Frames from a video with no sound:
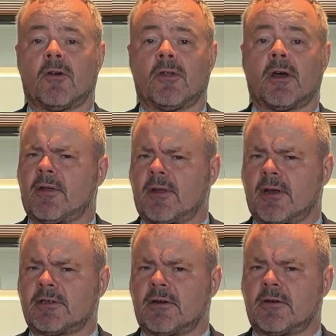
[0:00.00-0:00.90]
They
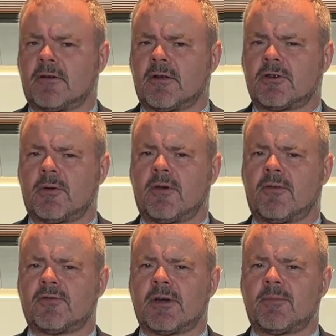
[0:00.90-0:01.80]
started on the 12th
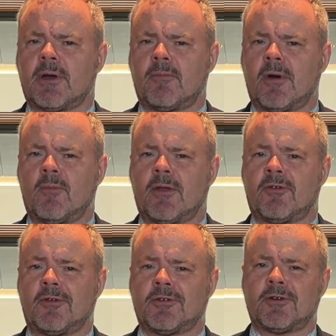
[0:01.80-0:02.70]
of September and went
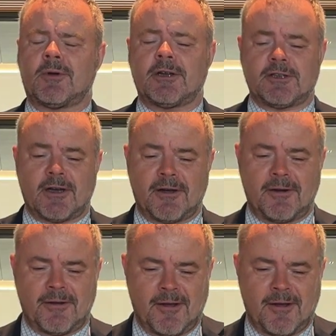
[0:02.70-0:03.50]
through to the 22nd.